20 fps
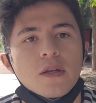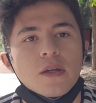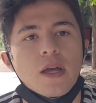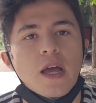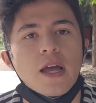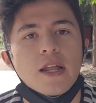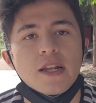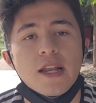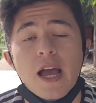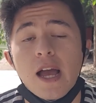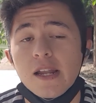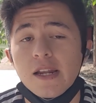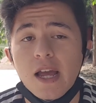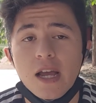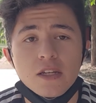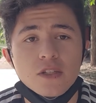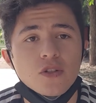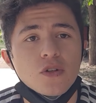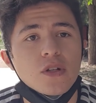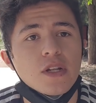And
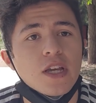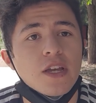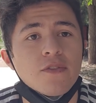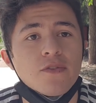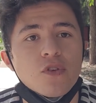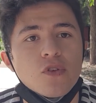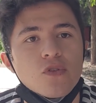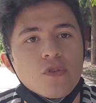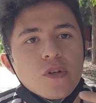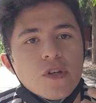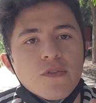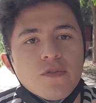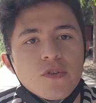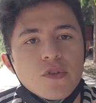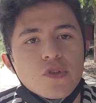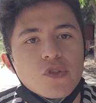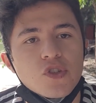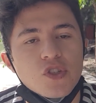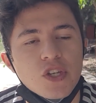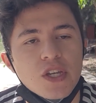actually, if you
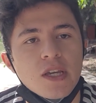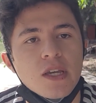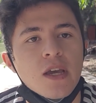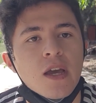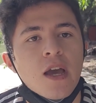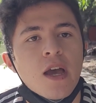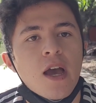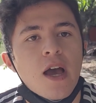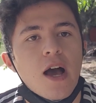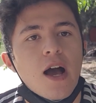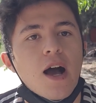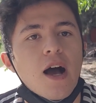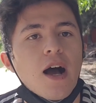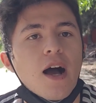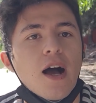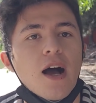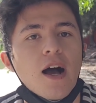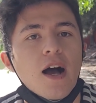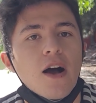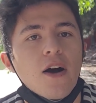see
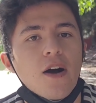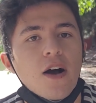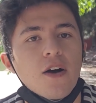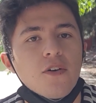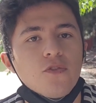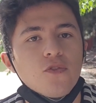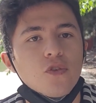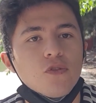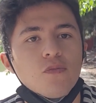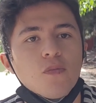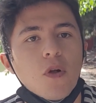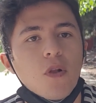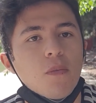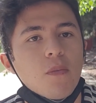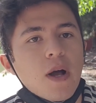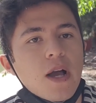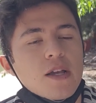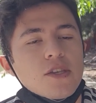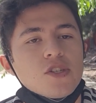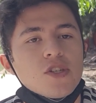a football
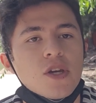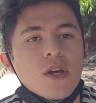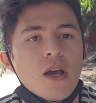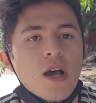match,